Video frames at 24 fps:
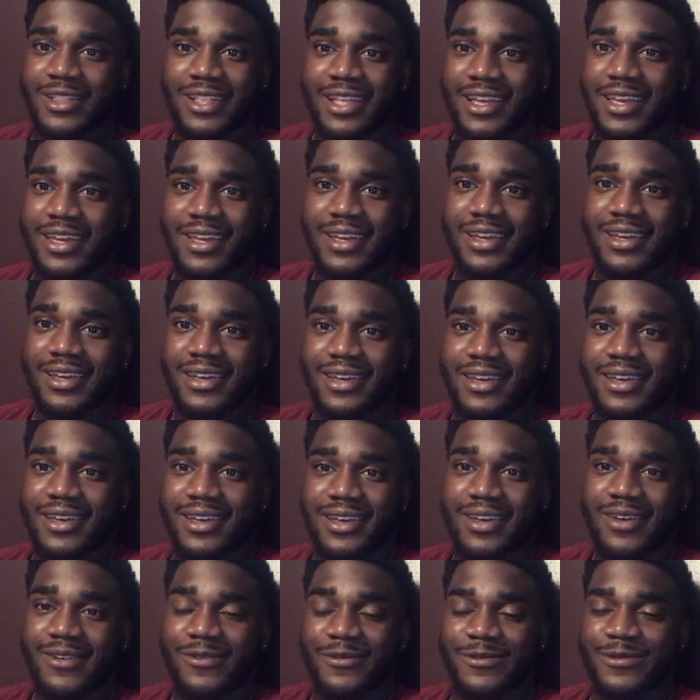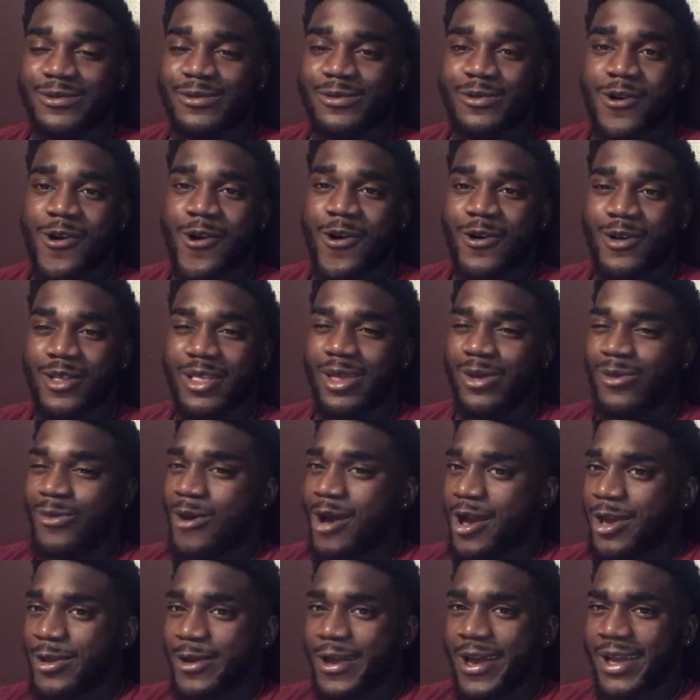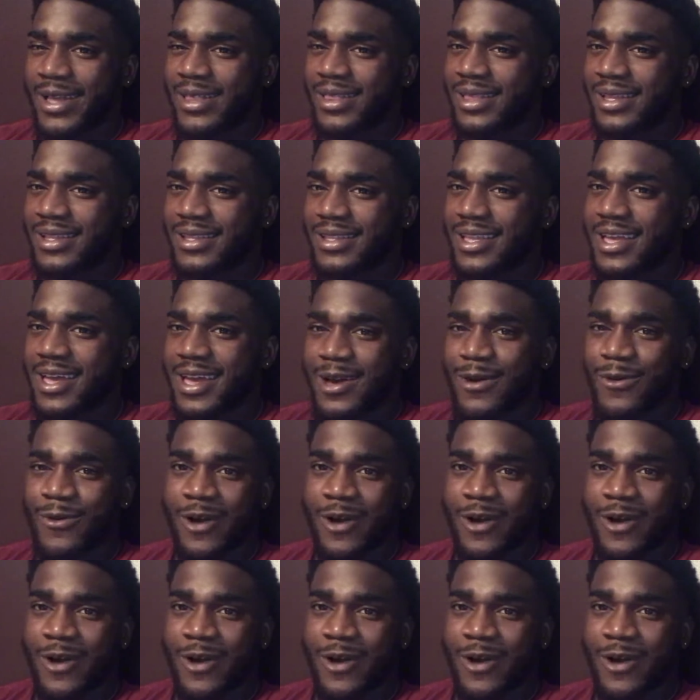Like what's wrong? Like why are you acting like that?